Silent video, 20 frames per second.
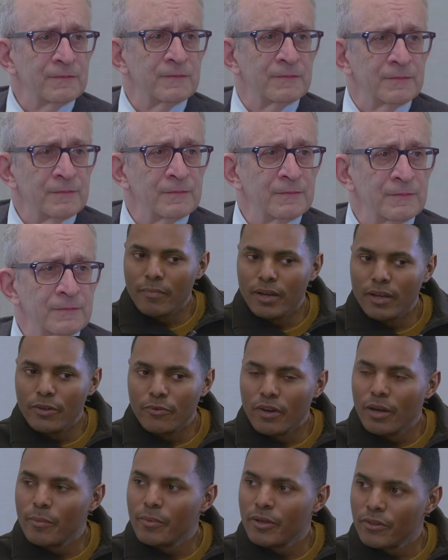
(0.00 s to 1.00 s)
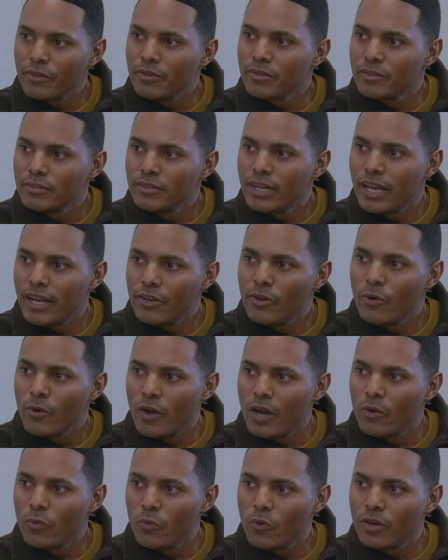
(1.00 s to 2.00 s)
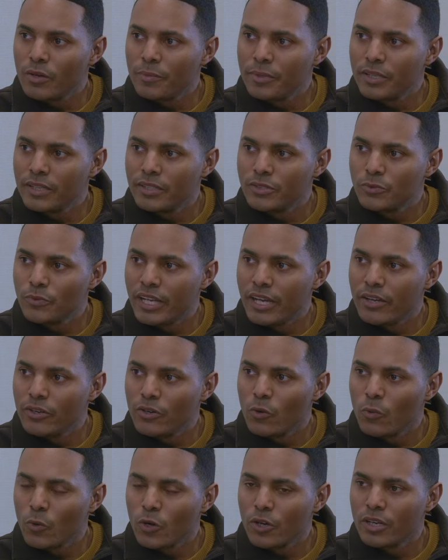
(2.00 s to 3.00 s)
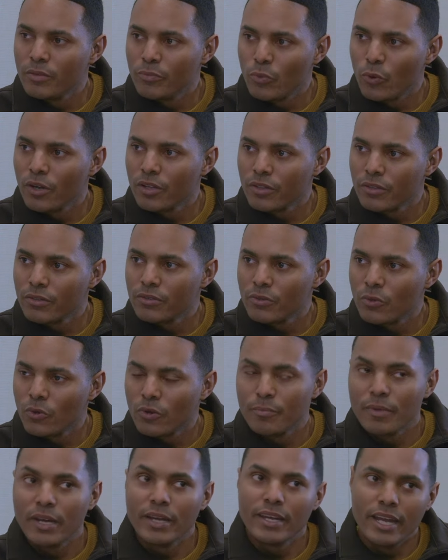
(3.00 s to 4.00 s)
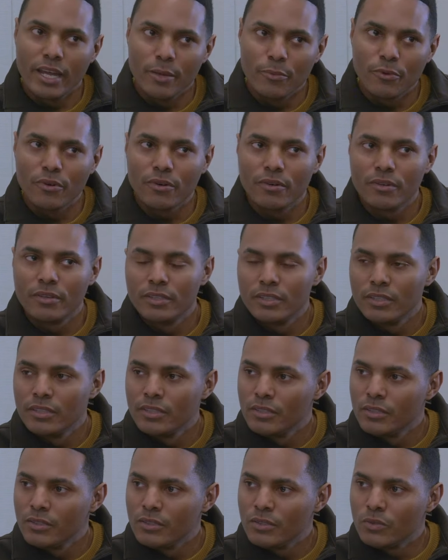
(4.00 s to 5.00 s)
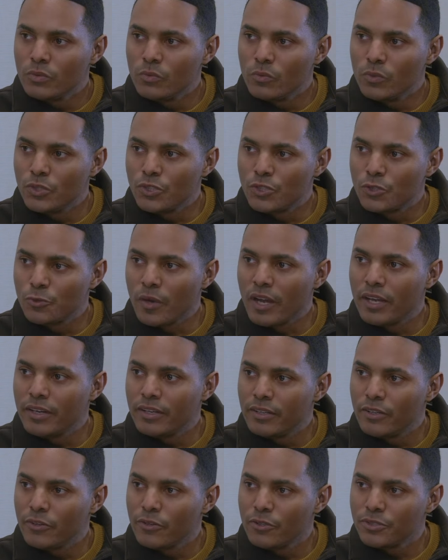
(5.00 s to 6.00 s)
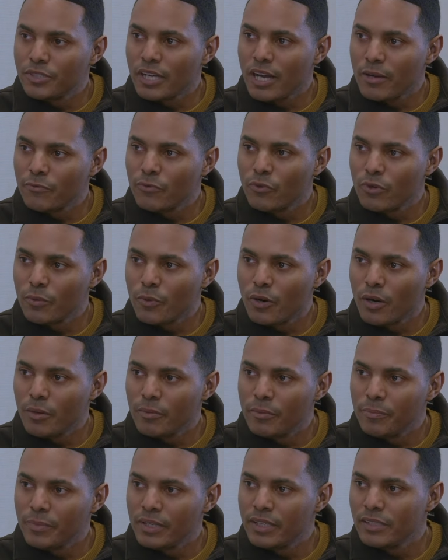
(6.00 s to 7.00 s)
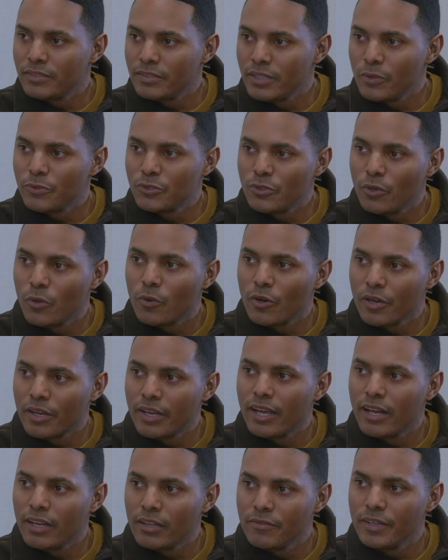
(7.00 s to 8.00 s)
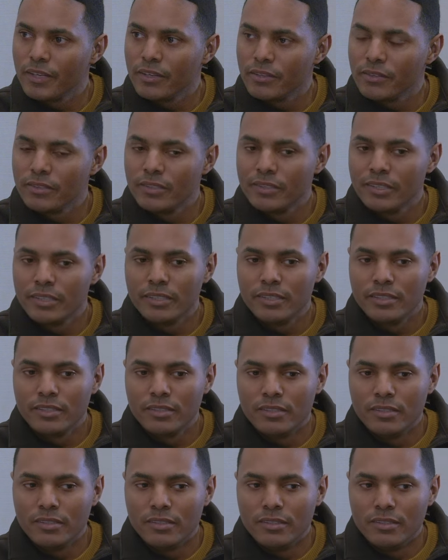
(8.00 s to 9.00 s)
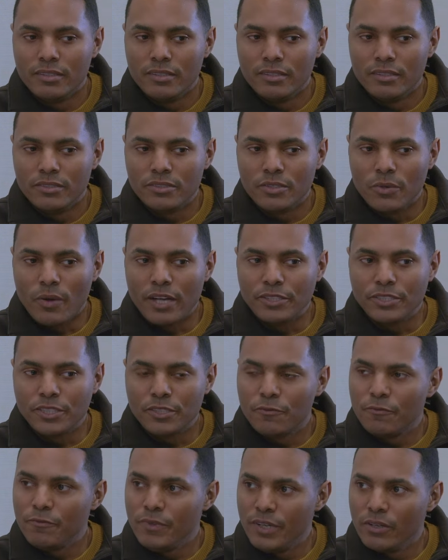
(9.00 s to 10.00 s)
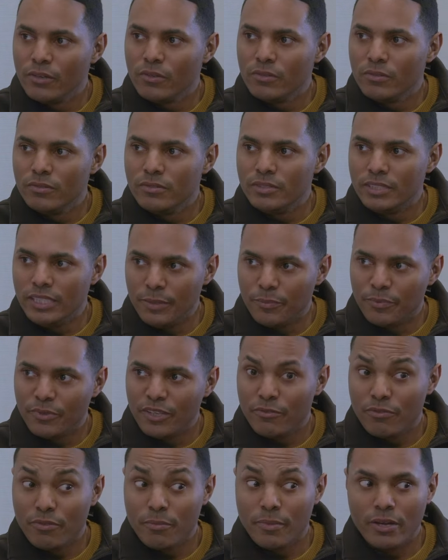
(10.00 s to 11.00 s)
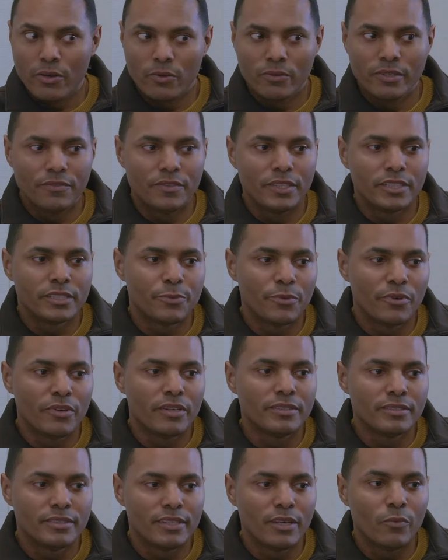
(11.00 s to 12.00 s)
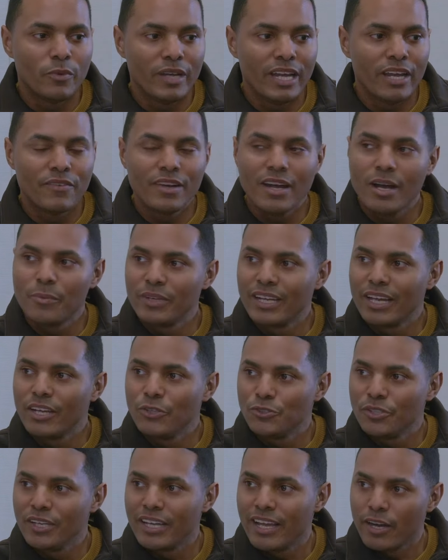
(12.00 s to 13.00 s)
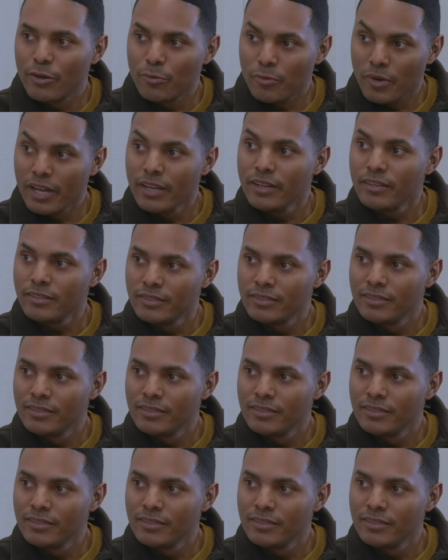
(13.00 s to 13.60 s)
It meant my grandmother had no hot water because we had no working boiler, or my neighbor was stranded in her top floor apartment because there was no working elevator. So I just feel deeply from my own lived experience that we have an obligation to get it right,